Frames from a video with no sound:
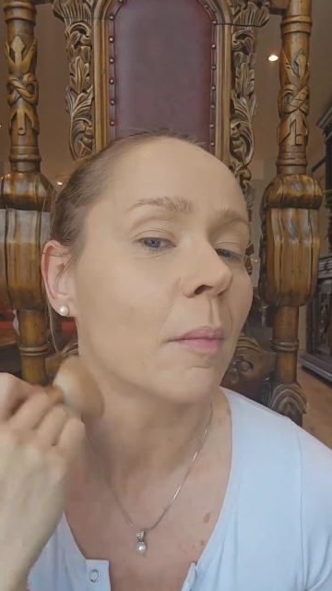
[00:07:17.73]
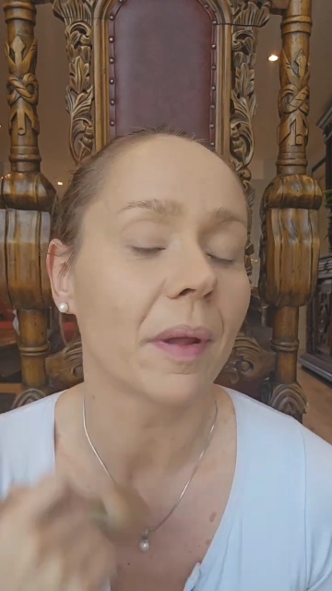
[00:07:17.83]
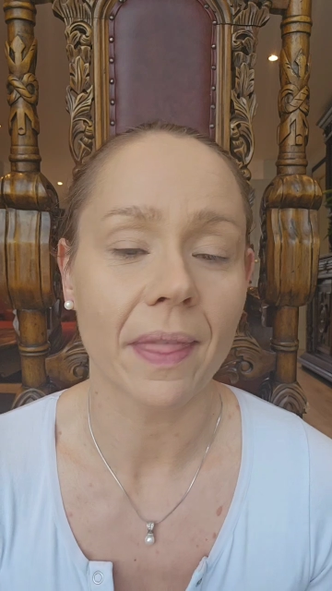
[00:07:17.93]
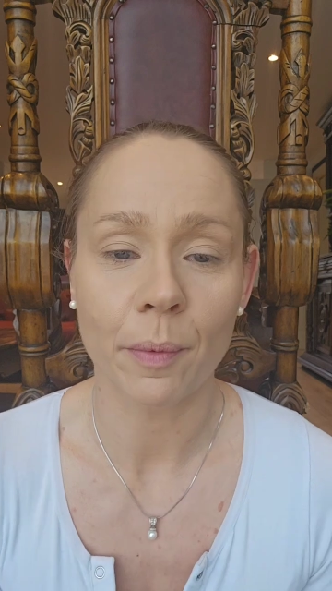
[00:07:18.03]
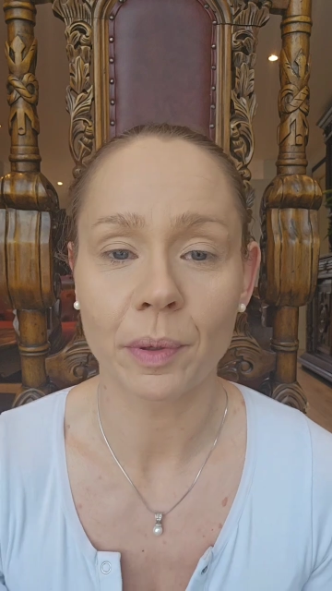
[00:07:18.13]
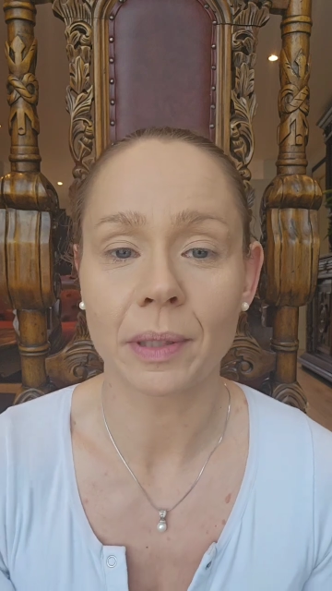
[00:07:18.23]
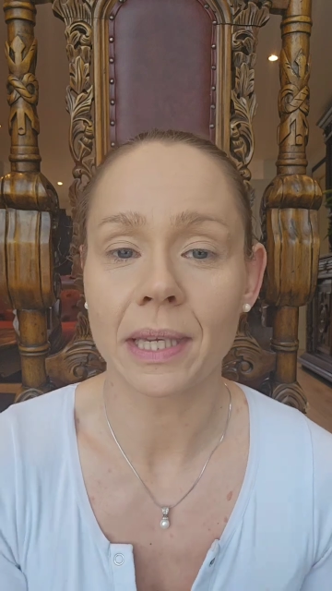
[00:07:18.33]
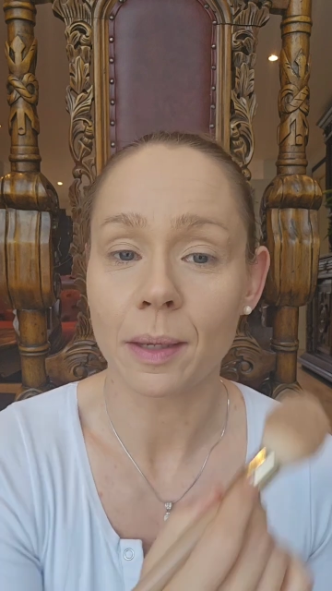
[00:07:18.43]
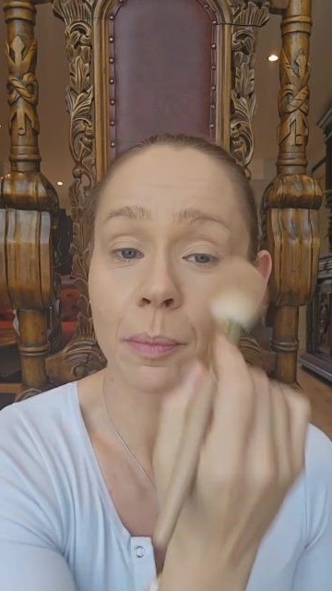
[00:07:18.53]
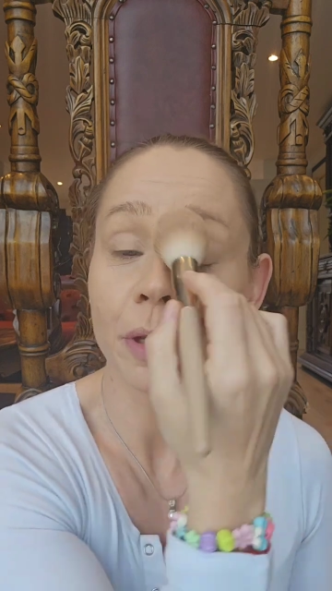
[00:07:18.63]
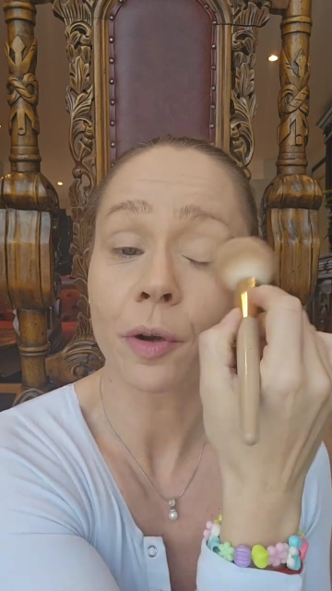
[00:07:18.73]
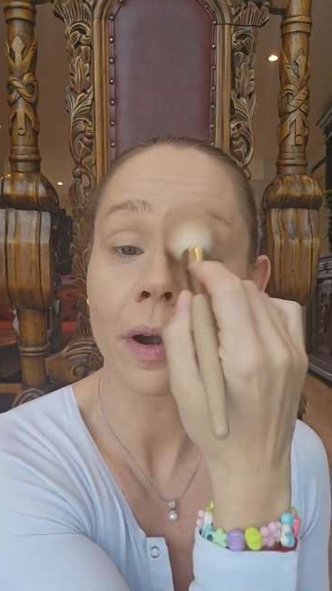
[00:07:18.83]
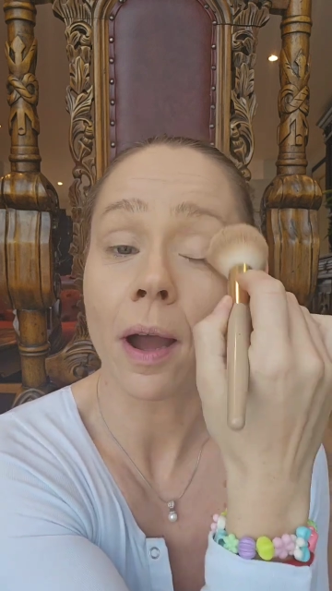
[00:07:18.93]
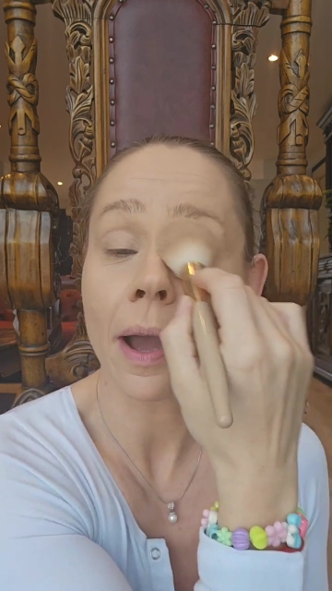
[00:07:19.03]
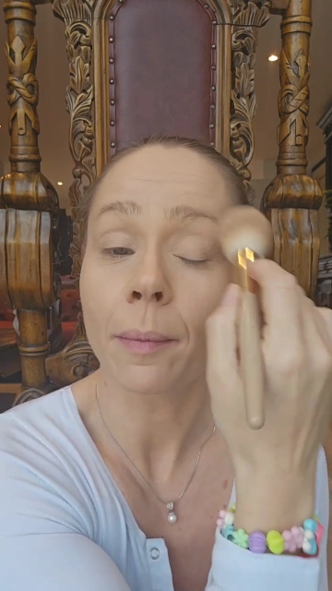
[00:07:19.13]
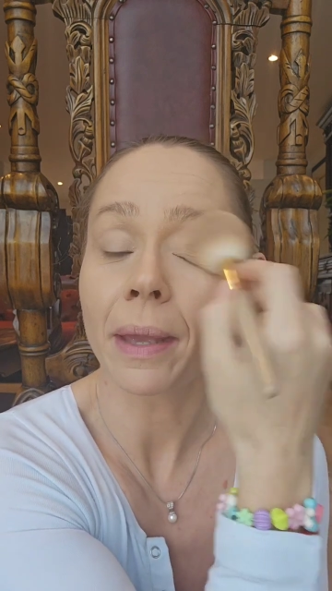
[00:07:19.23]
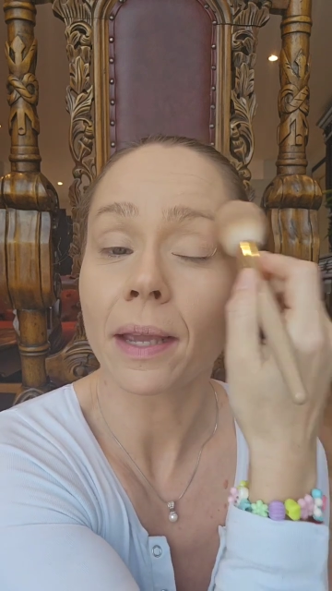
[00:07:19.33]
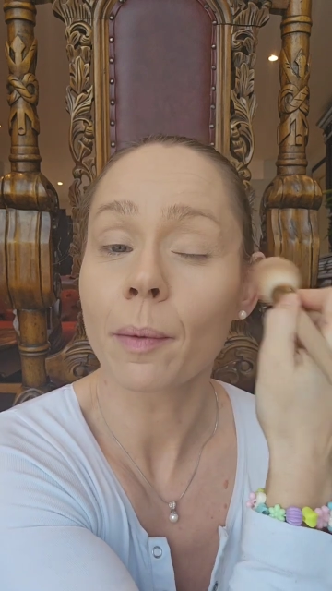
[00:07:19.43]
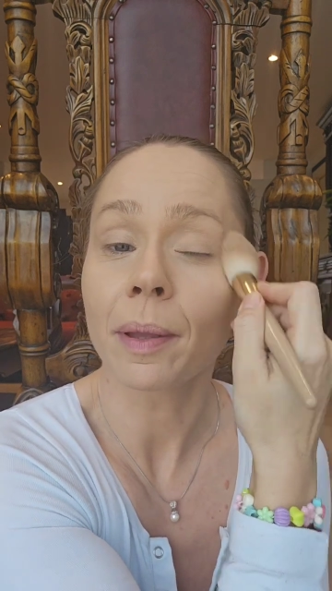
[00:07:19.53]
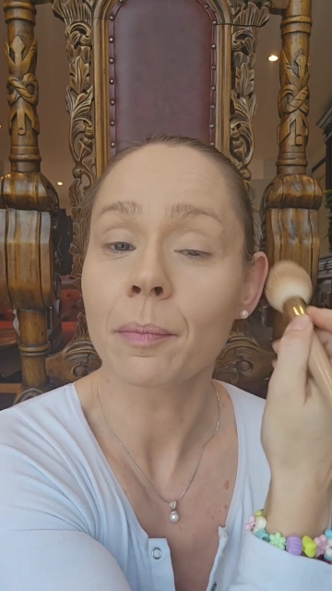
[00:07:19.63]
But that will keep your eye
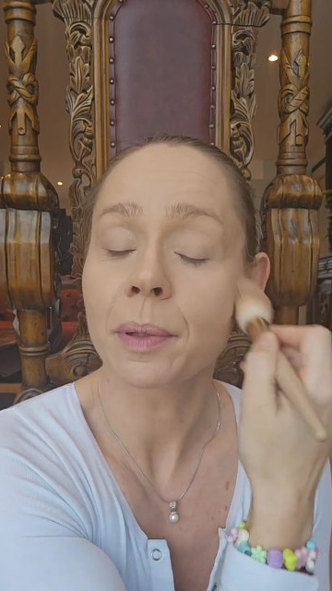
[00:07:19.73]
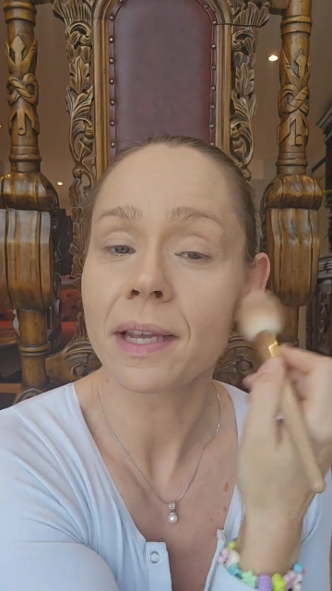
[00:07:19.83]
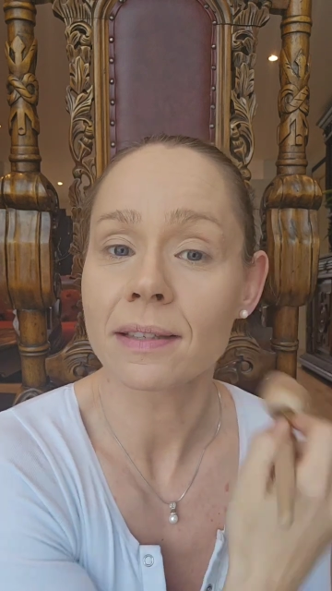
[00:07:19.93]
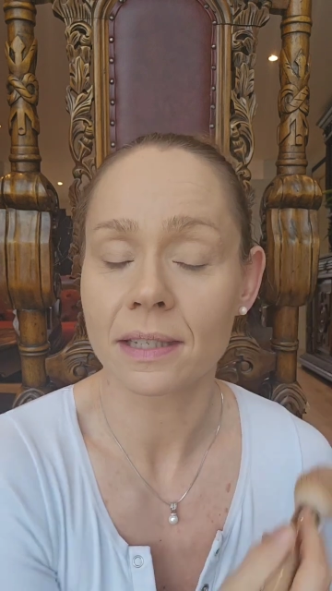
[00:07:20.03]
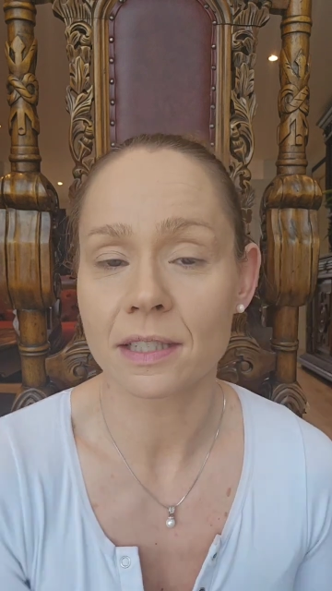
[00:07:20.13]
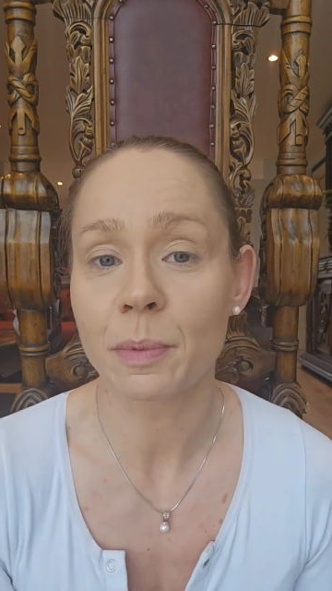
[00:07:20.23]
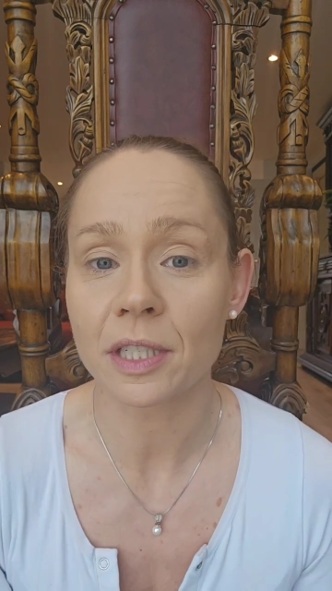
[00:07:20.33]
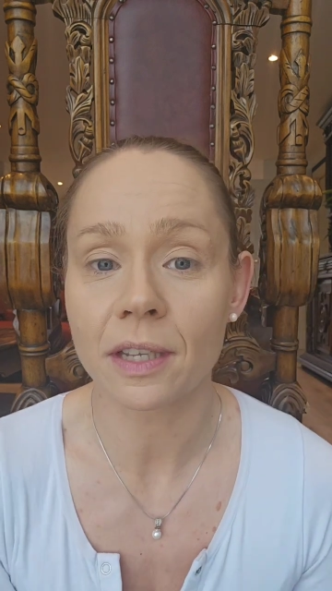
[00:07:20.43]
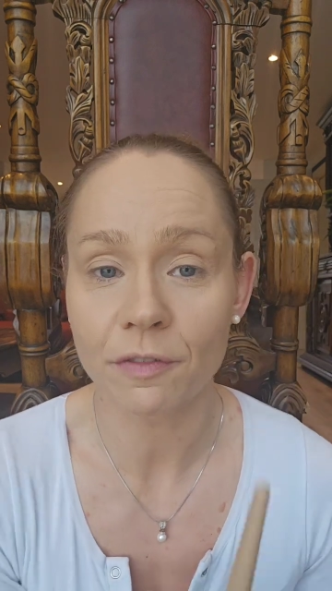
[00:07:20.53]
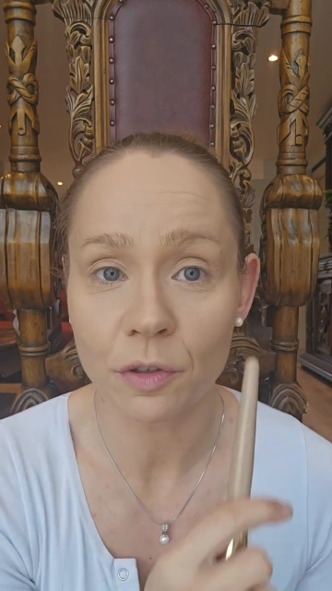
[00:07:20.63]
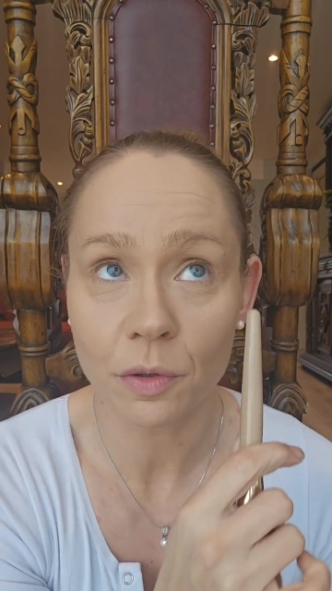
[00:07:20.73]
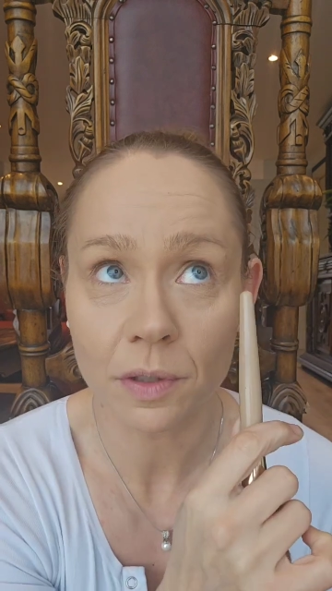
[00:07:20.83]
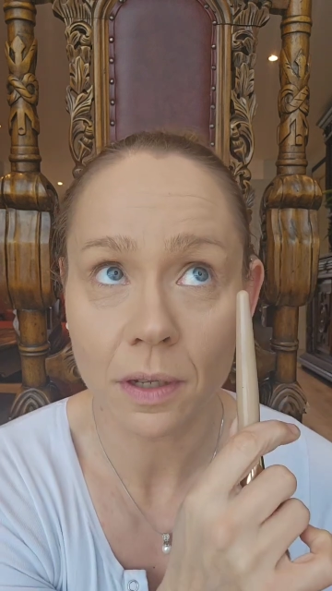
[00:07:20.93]
makeup in place, and especially if you